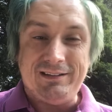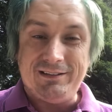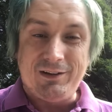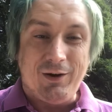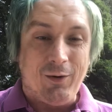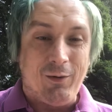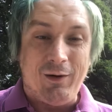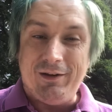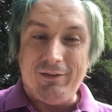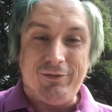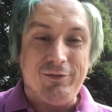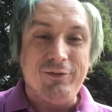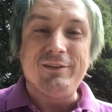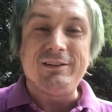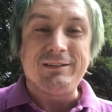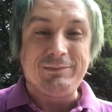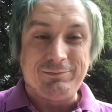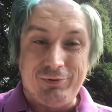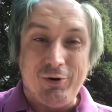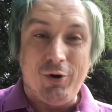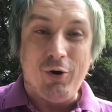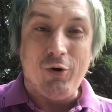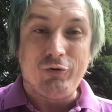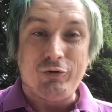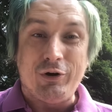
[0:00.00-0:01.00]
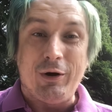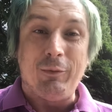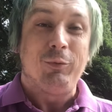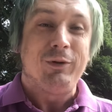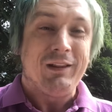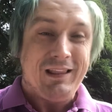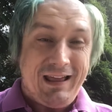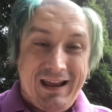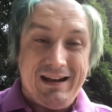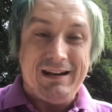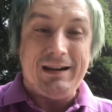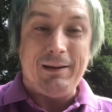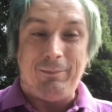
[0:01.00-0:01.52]
going through this program
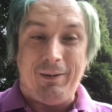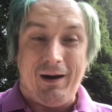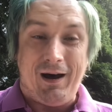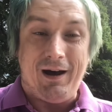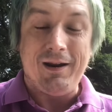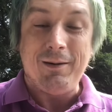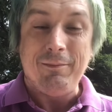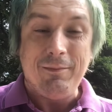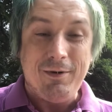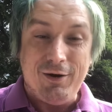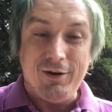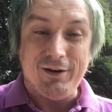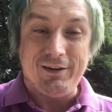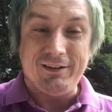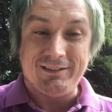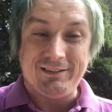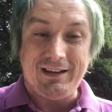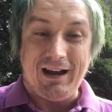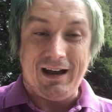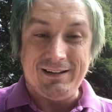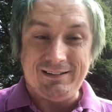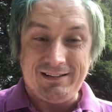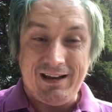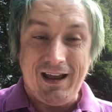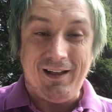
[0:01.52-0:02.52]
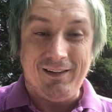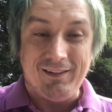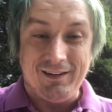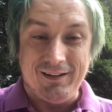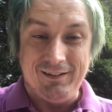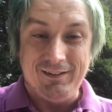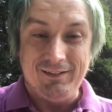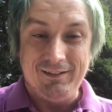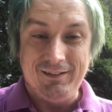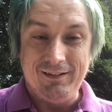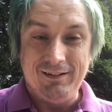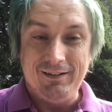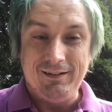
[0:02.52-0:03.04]
will end up on America's Got Talent
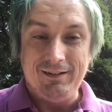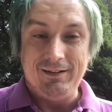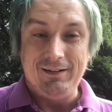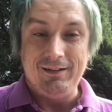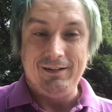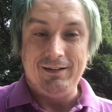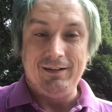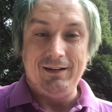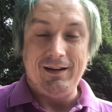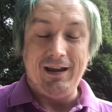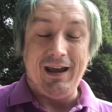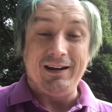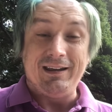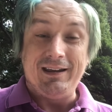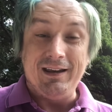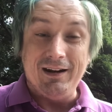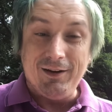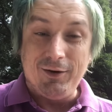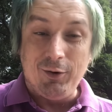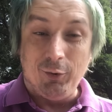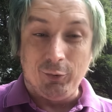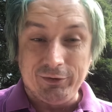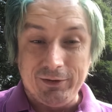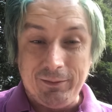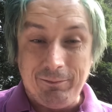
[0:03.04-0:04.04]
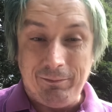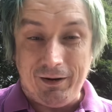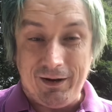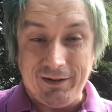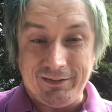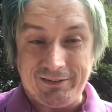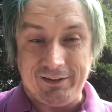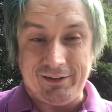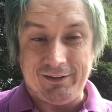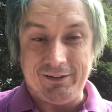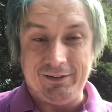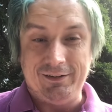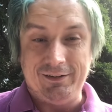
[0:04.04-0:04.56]
and get a golden buzzer.